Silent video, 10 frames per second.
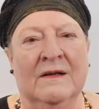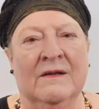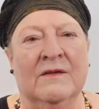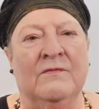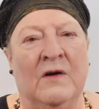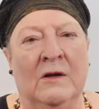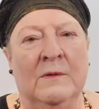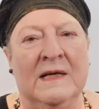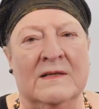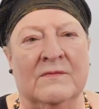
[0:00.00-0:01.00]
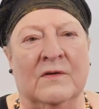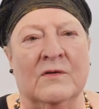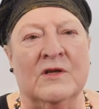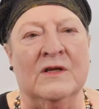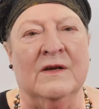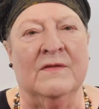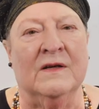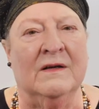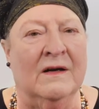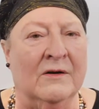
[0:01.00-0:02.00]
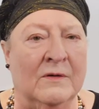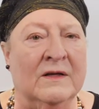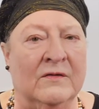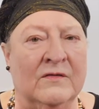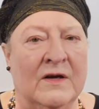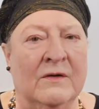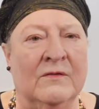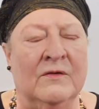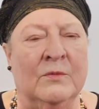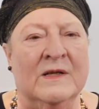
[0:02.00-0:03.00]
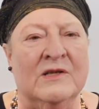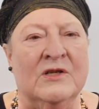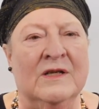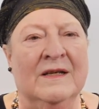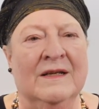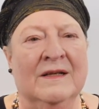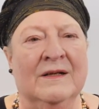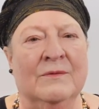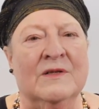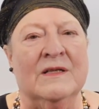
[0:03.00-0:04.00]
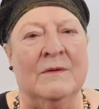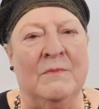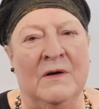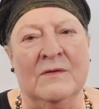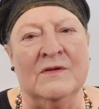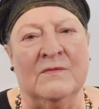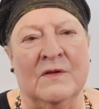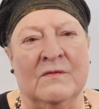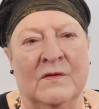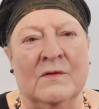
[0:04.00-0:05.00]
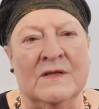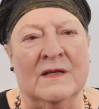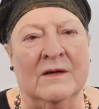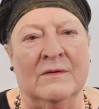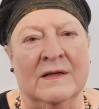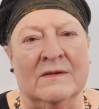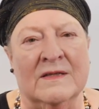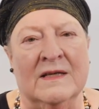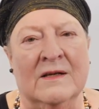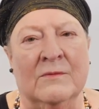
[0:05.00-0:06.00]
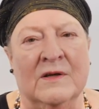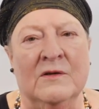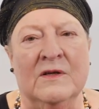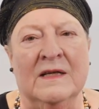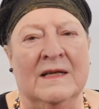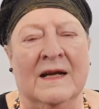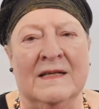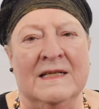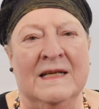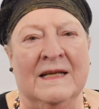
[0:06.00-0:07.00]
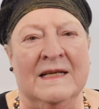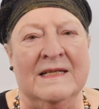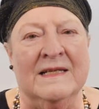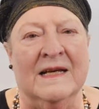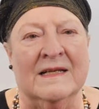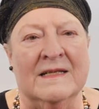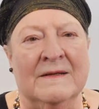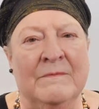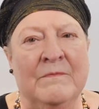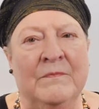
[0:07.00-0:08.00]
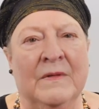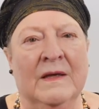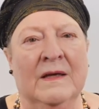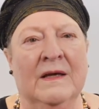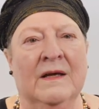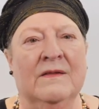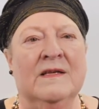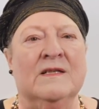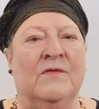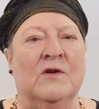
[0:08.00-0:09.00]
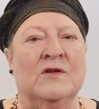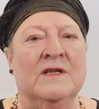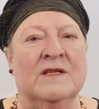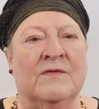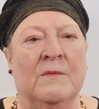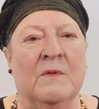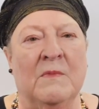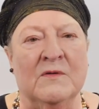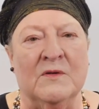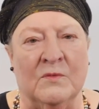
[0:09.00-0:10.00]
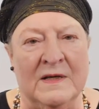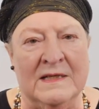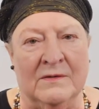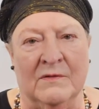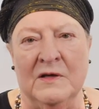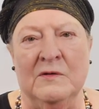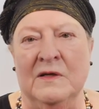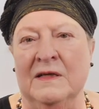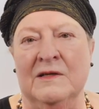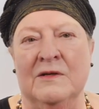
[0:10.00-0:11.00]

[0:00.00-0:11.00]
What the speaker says: The following is a version of the Hunter Hill's Toast, which was composed for the first Hunter Hill's Theater reunion in 1986. This version is from the most recent reunion in